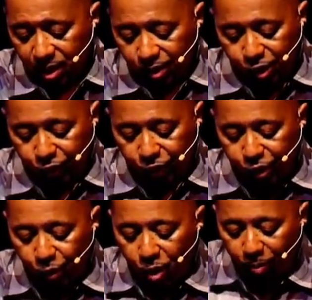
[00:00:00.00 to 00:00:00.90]
Do you think
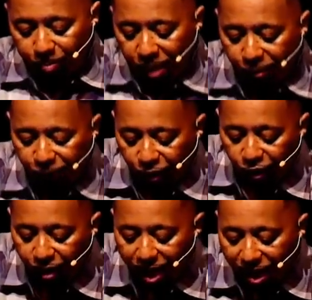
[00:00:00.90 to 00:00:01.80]
you can walk barefoot
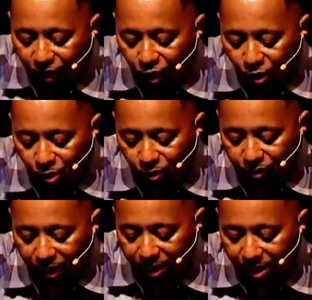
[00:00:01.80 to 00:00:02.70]
on hot
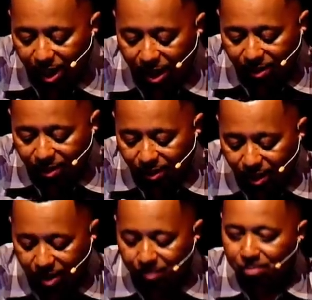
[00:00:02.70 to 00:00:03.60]
coals and not
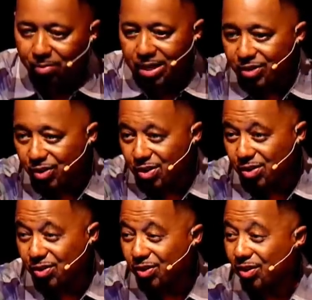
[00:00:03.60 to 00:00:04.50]
get
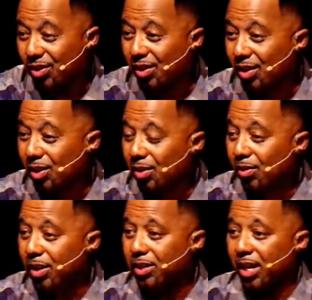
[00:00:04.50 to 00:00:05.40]
blisters?
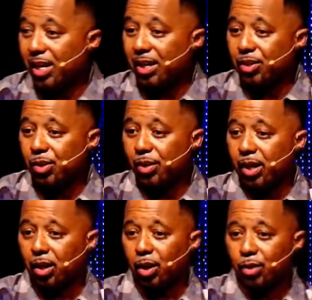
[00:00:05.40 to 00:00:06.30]
What he's saying is you
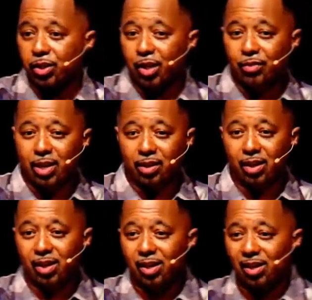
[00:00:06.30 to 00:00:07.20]
get close enough to that
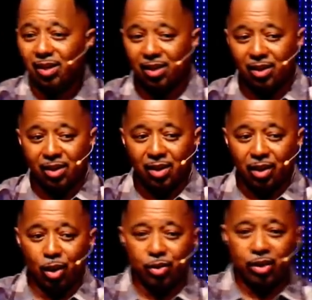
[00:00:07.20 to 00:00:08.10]
thing,
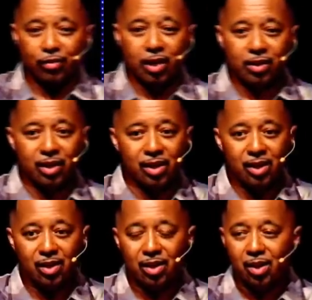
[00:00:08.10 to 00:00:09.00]
close enough to that thing,
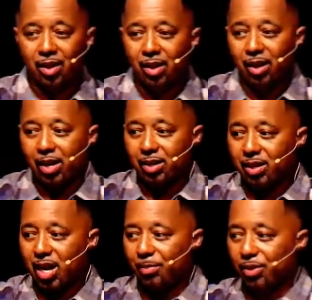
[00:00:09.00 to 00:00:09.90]
in
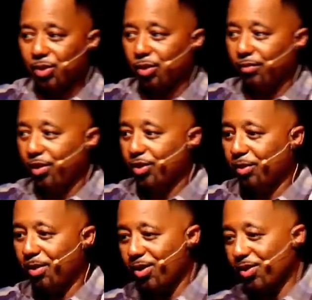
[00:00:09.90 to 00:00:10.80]
time, it's going to eventually
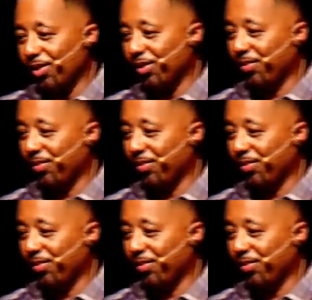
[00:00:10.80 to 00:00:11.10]
burn you.